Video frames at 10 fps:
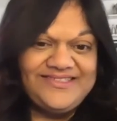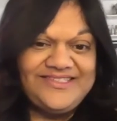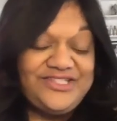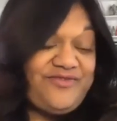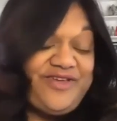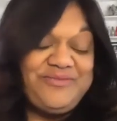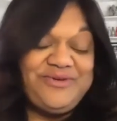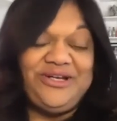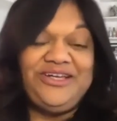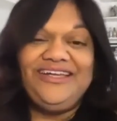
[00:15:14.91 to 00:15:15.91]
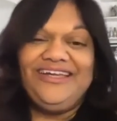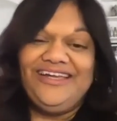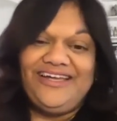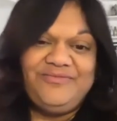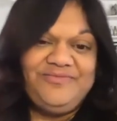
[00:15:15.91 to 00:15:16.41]
to Faber.
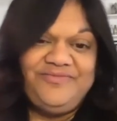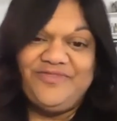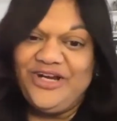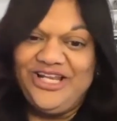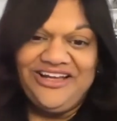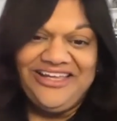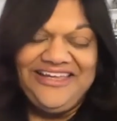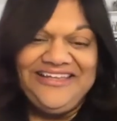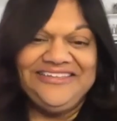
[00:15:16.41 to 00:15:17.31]
I'm very lucky.